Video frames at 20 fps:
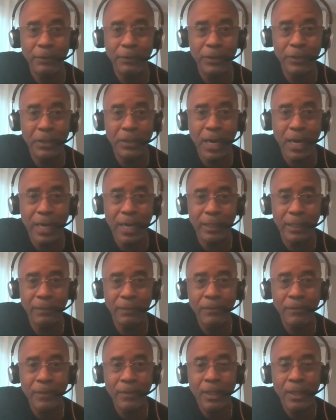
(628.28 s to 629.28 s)
1959.
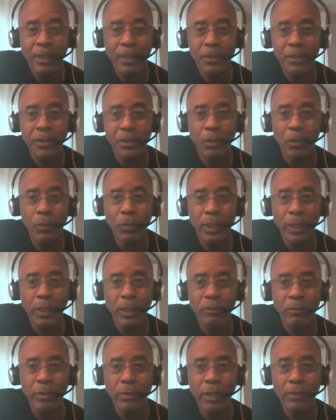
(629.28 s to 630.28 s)
So
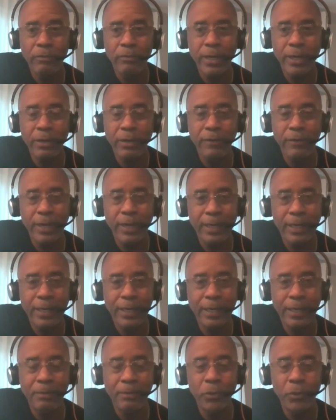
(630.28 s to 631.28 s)
we renovated
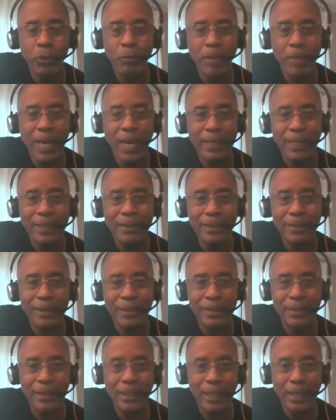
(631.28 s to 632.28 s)
it and moved back into the
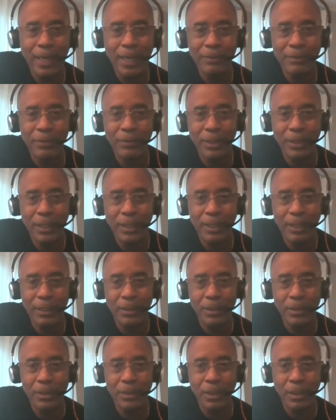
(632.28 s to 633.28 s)
city after the
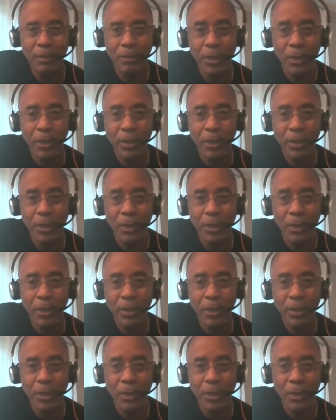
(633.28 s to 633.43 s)
kids,